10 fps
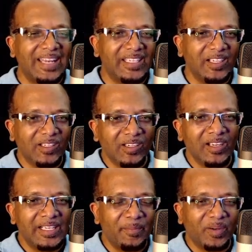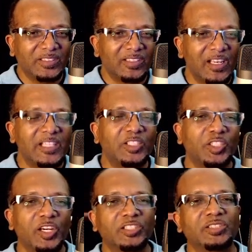and the early apostolic
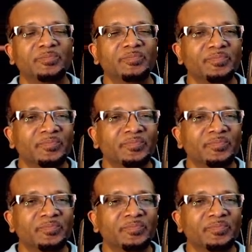church,